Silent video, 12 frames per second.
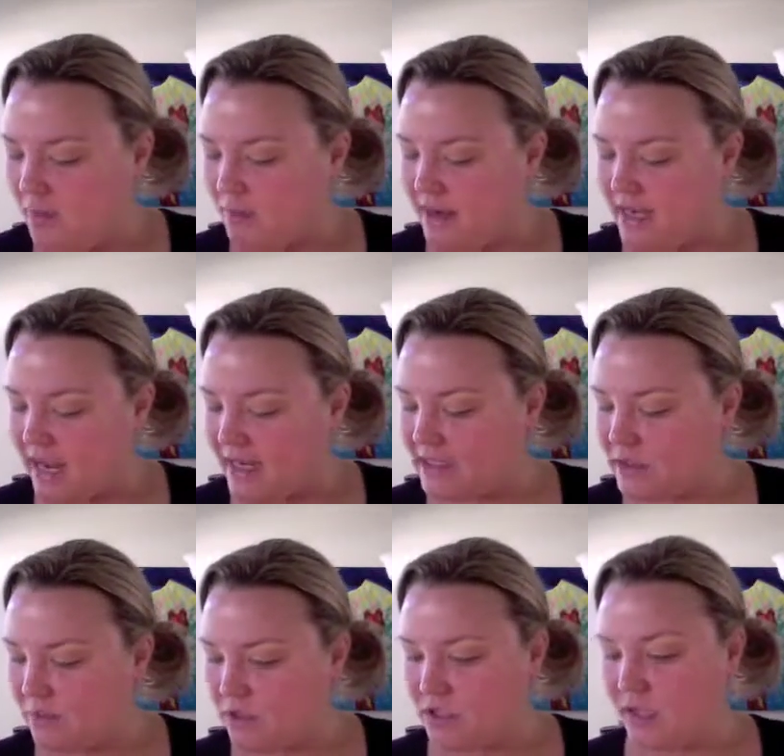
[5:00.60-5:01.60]
My
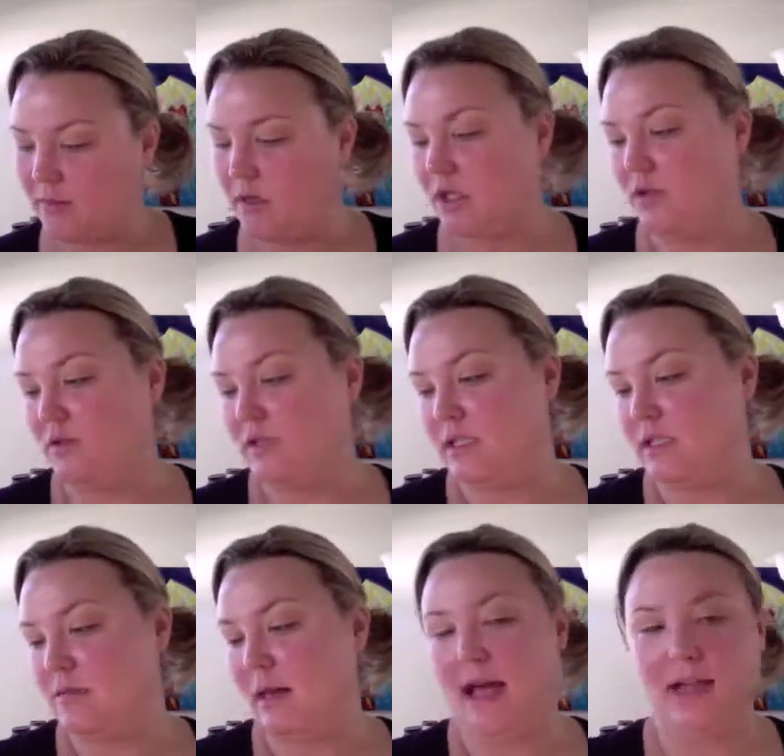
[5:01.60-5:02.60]
next brush that I'm going to use is
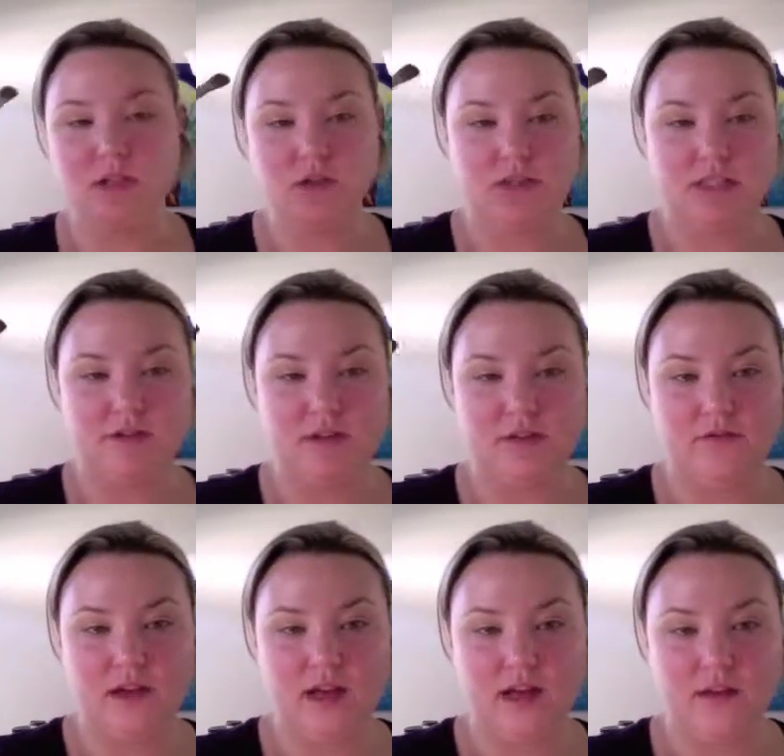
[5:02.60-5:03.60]
the MAC
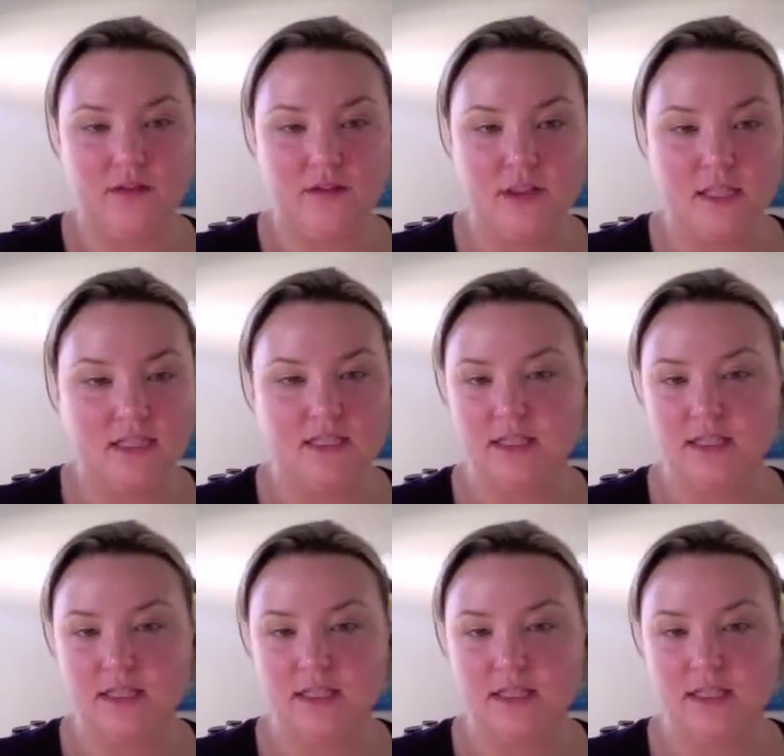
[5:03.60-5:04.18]
275. This